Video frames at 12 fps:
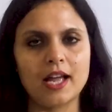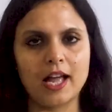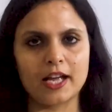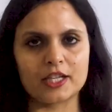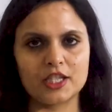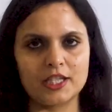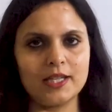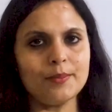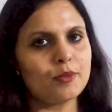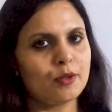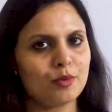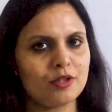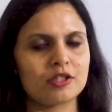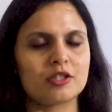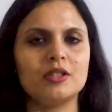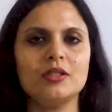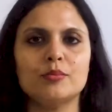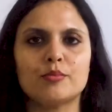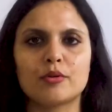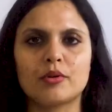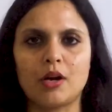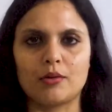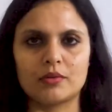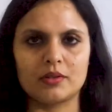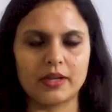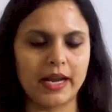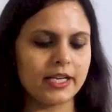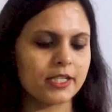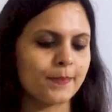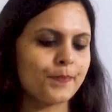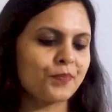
actually the personal pronoun, right?